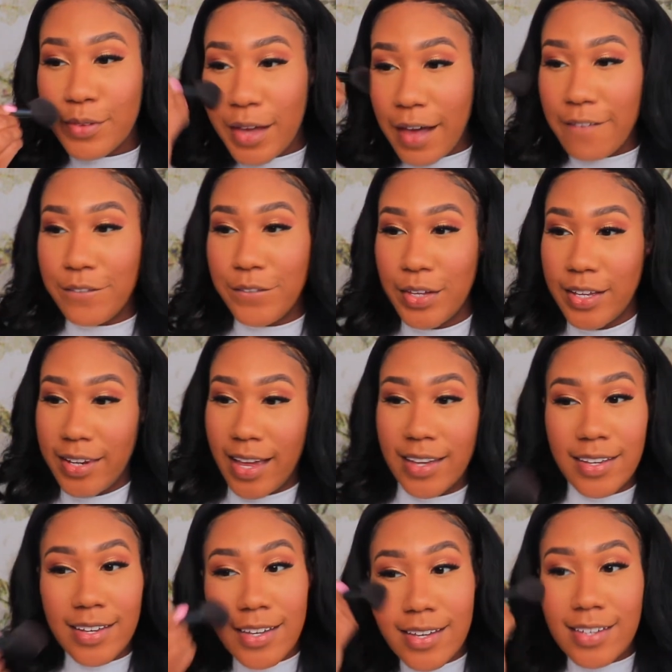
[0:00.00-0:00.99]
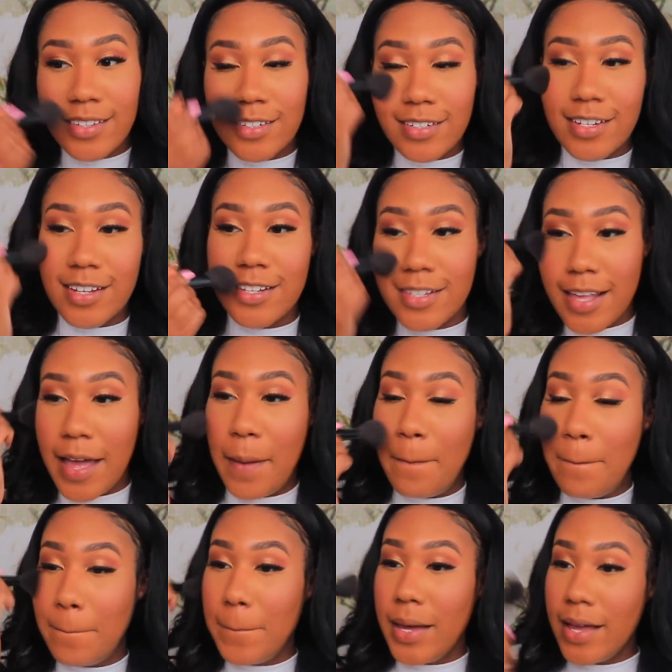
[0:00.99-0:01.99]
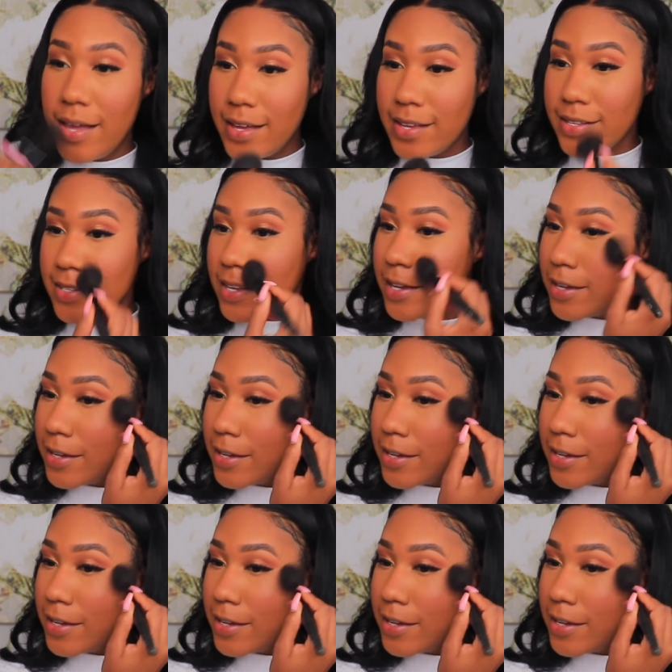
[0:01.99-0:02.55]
I feel like it is just a must.